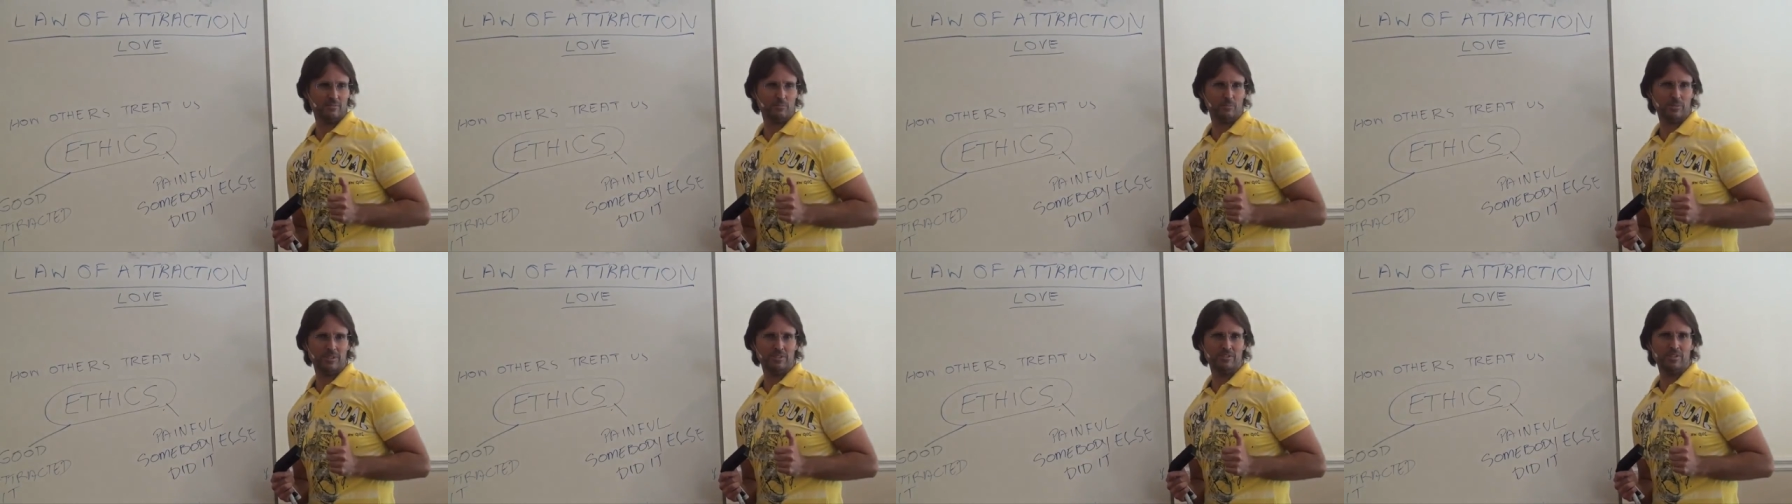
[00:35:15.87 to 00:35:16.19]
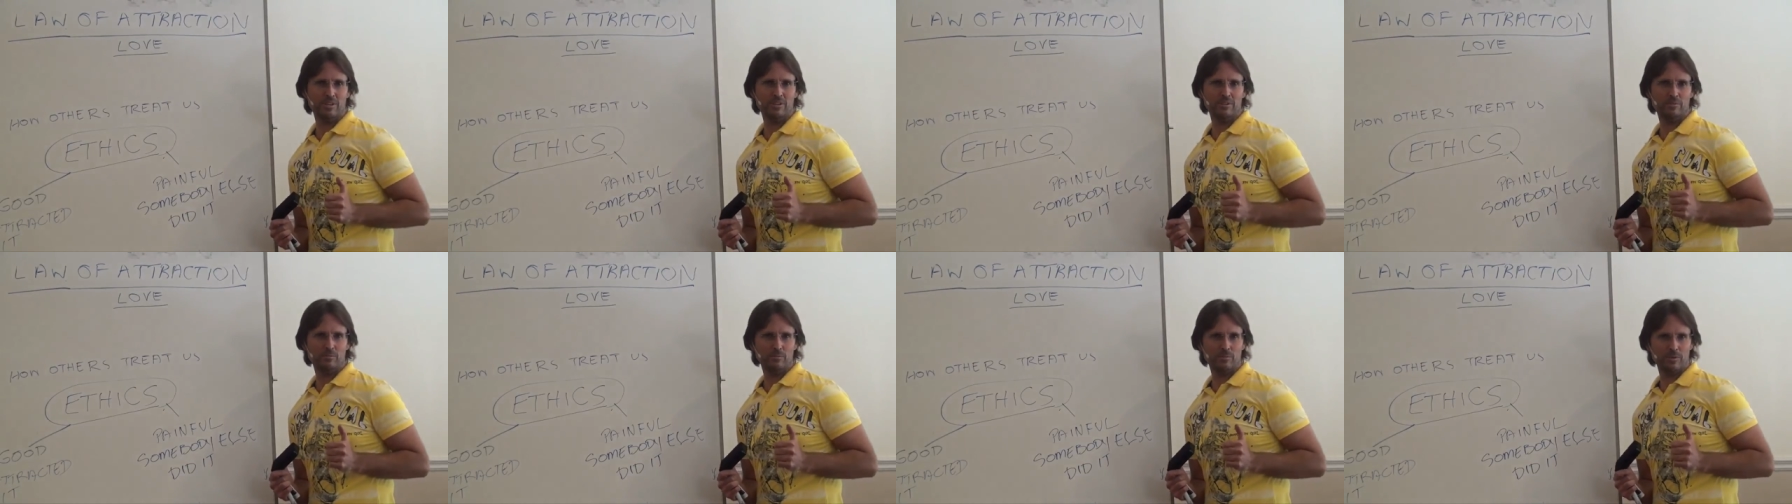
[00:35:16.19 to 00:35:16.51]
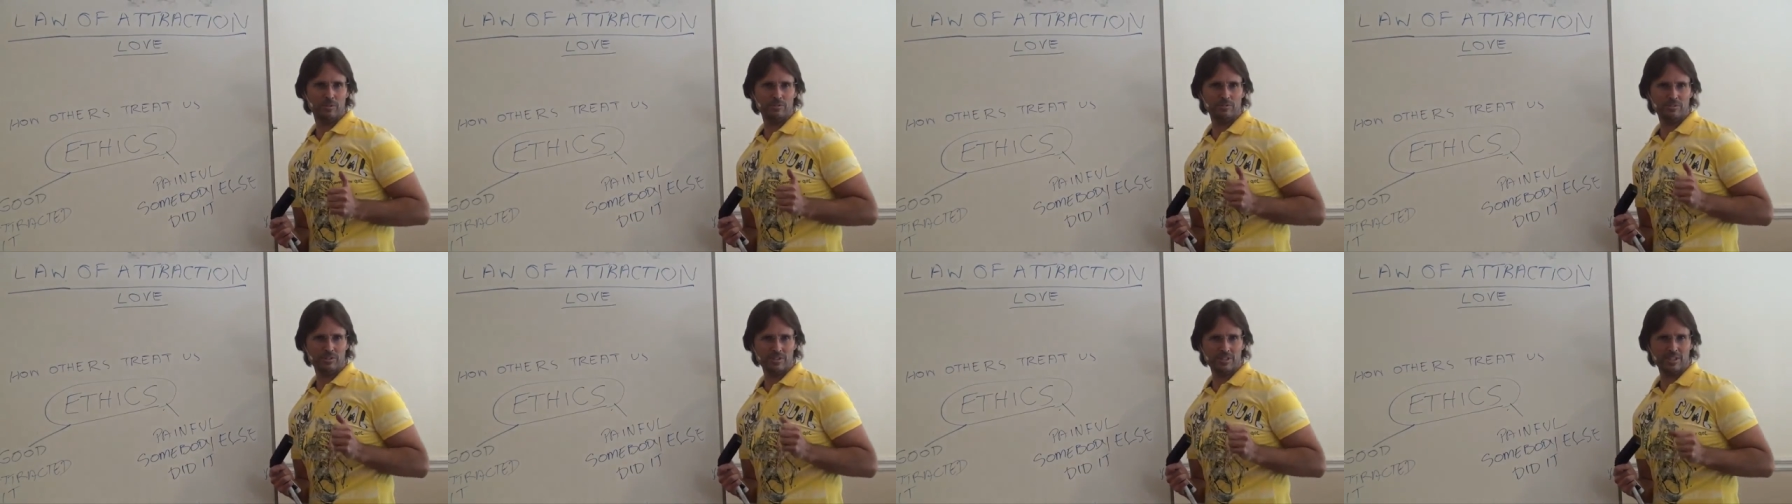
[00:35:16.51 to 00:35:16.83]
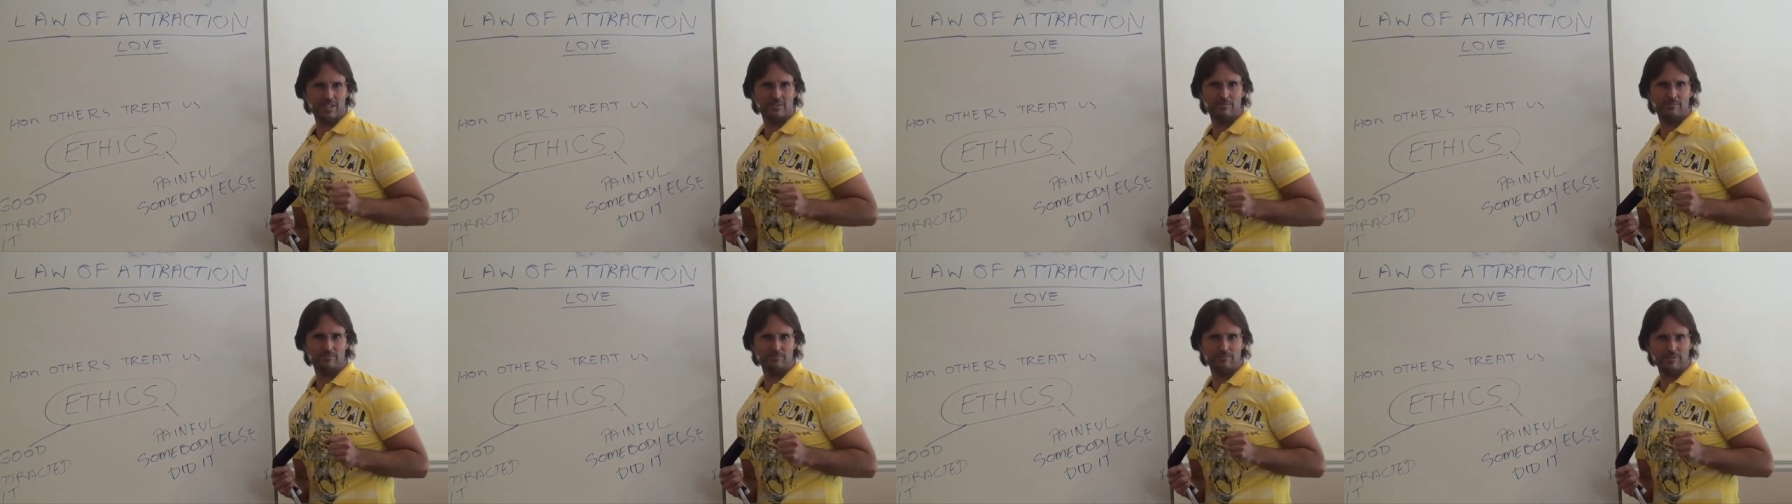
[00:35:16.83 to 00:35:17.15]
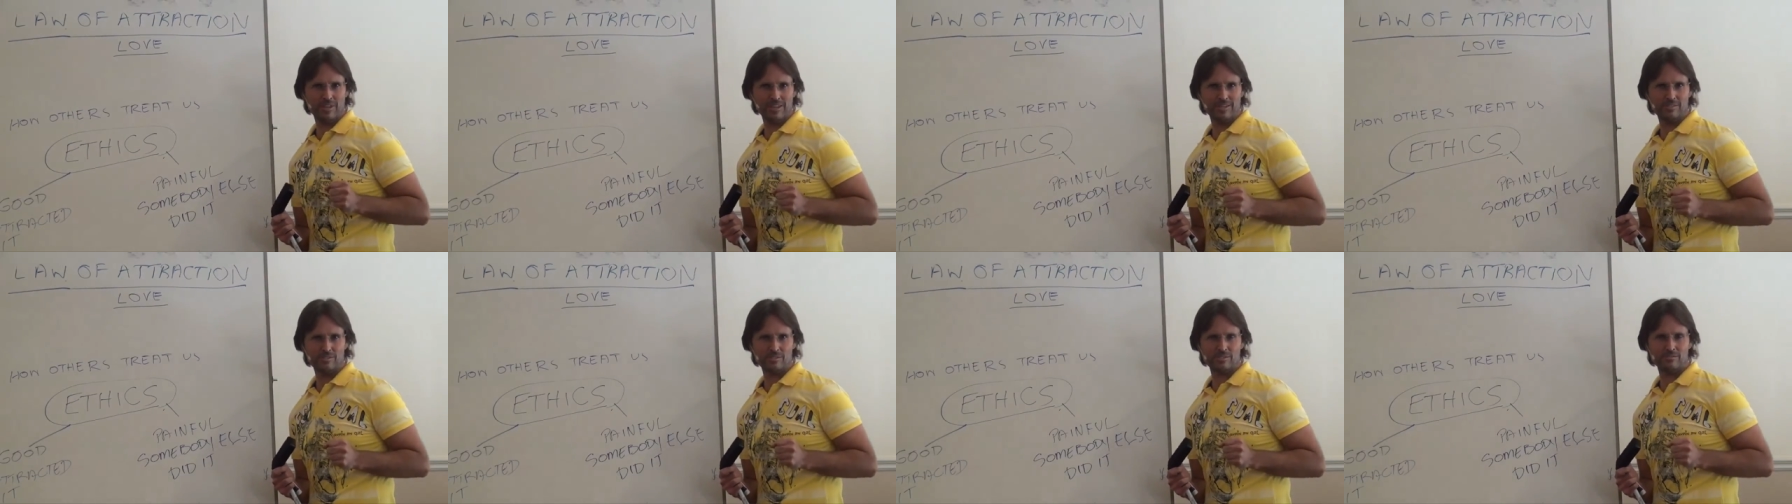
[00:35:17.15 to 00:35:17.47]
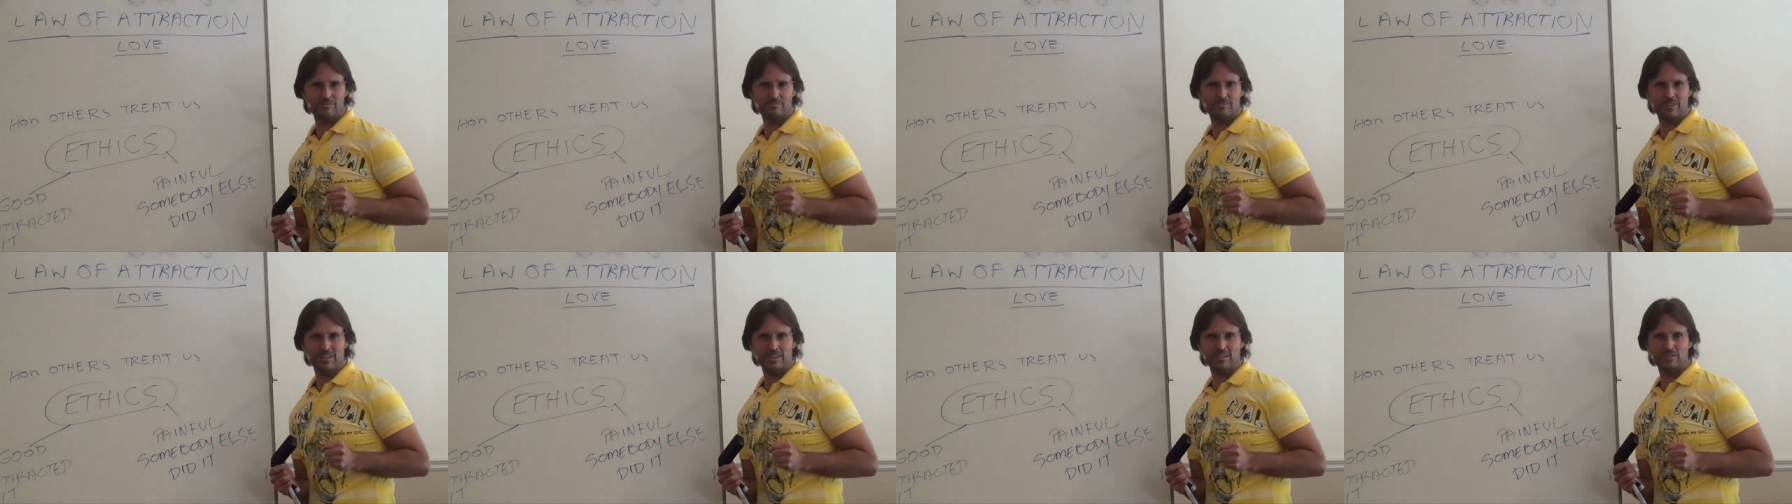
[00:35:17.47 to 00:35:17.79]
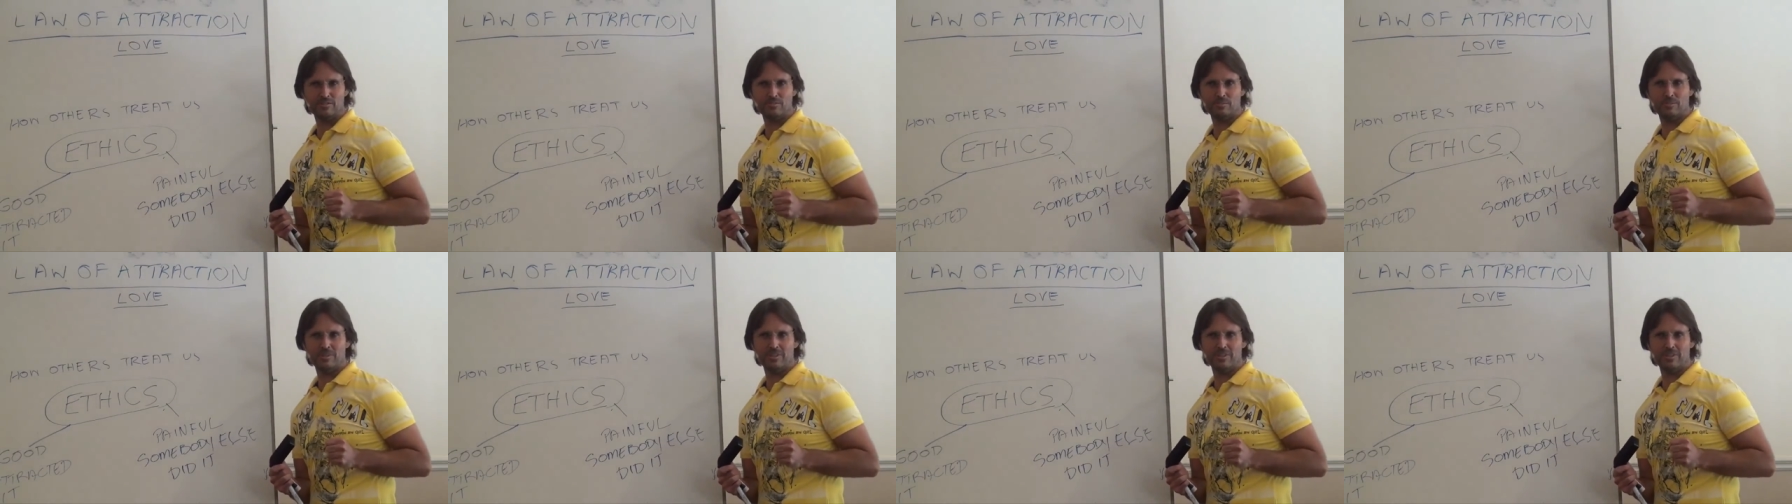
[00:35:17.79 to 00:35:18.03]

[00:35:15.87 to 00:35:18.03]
We don't want to come face to face